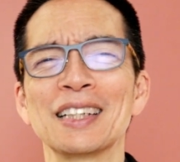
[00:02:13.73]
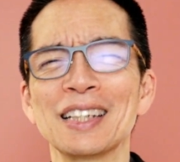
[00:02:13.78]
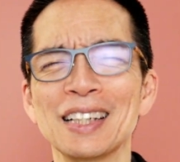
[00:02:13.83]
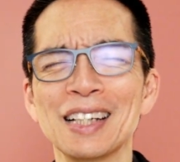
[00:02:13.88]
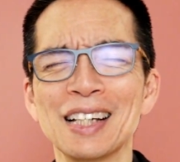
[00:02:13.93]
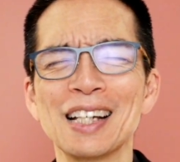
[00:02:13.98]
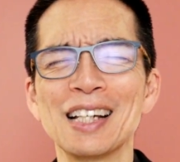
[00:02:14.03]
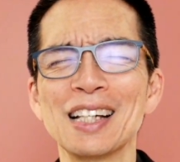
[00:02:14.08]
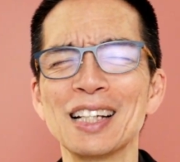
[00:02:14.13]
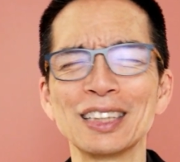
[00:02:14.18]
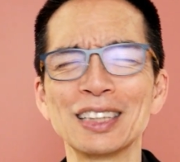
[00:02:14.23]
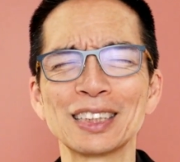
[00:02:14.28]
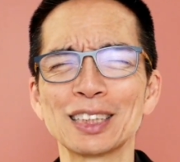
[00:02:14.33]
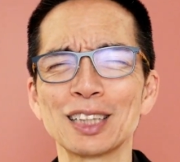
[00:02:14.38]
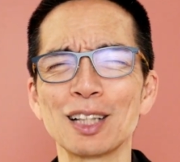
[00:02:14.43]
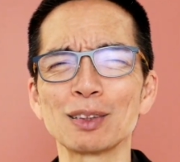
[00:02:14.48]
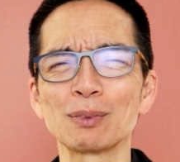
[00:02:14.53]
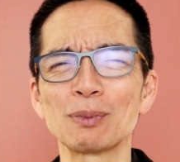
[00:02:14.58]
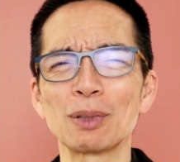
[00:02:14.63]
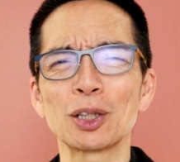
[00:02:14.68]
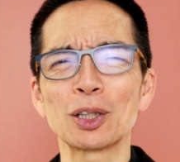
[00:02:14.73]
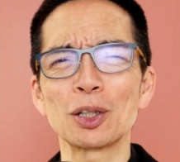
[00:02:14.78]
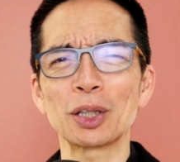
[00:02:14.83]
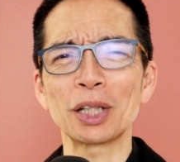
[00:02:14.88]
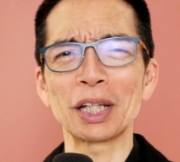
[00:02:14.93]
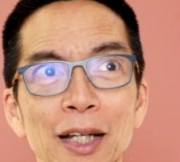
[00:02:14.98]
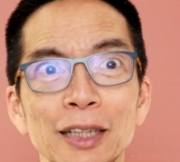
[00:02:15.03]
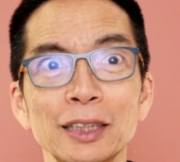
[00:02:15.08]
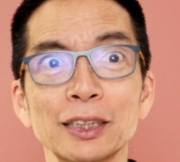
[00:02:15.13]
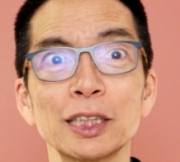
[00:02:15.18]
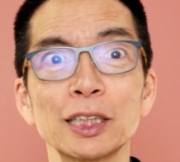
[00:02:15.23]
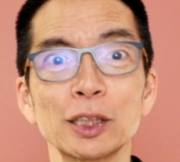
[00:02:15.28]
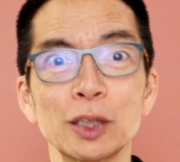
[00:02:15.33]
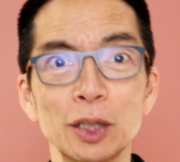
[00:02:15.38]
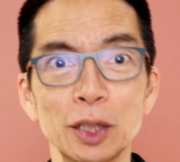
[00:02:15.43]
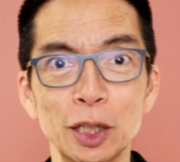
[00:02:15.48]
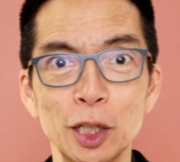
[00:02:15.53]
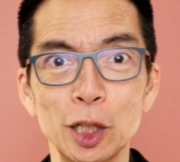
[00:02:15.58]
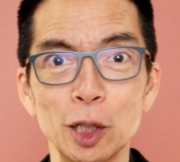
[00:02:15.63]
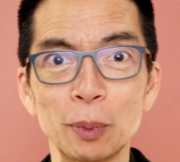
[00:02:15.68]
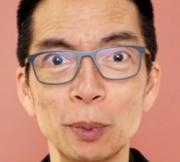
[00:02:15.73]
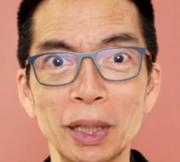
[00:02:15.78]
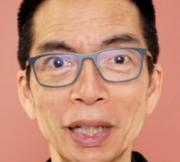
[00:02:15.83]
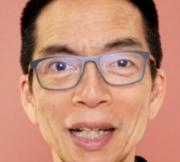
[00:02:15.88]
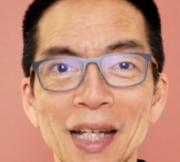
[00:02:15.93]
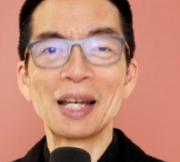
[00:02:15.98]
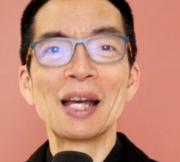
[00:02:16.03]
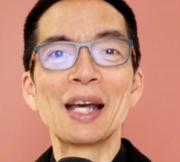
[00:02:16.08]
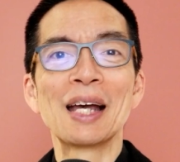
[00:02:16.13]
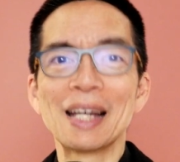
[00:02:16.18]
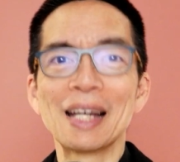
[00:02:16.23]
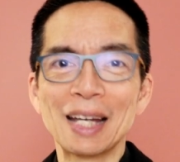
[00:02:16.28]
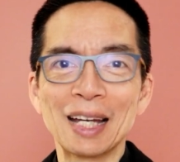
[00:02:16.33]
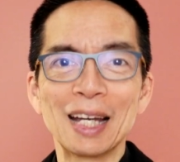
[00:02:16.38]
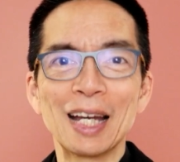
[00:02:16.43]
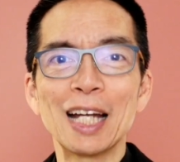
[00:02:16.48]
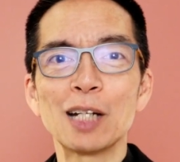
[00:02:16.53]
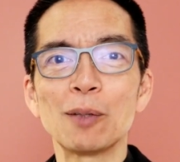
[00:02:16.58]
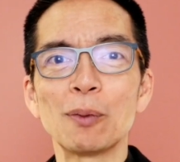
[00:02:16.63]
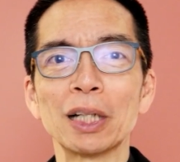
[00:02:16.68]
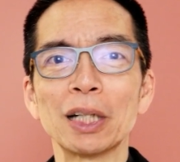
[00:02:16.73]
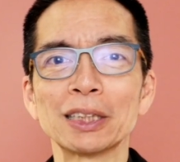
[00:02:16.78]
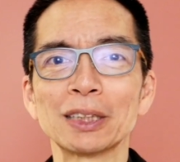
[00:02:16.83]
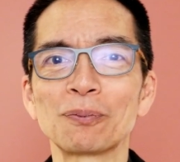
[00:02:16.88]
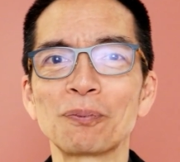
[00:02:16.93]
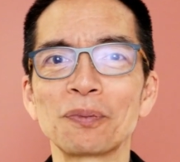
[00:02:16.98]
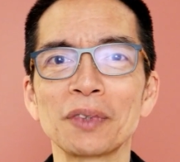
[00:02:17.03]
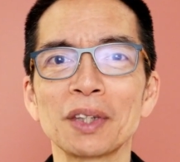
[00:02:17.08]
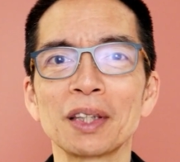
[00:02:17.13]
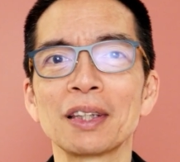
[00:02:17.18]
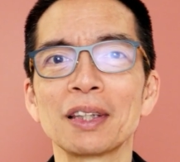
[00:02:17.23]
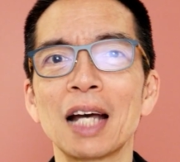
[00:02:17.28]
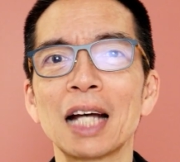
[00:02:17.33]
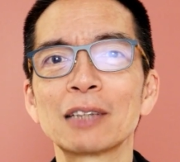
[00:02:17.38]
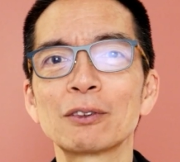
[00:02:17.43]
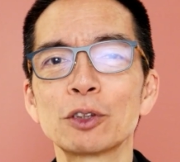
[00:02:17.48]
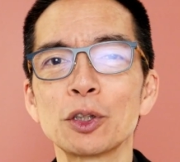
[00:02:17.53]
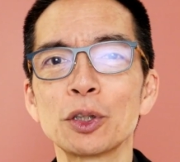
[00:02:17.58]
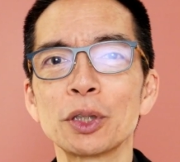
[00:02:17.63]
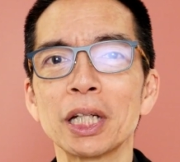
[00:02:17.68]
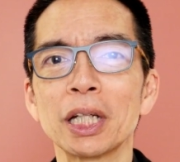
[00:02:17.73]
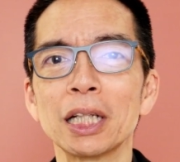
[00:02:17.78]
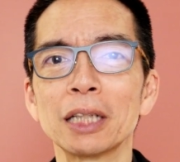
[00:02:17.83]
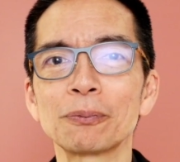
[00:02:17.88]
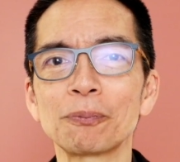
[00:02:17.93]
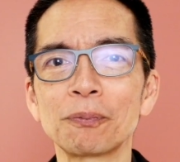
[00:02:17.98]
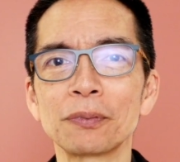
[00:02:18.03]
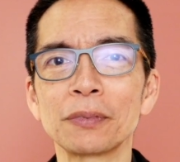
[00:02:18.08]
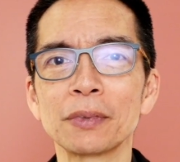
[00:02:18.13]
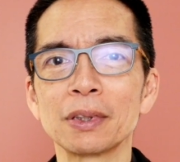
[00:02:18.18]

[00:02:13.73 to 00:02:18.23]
She loves my cooking. It's gonna kill me. Anyways, thanks for tuning in.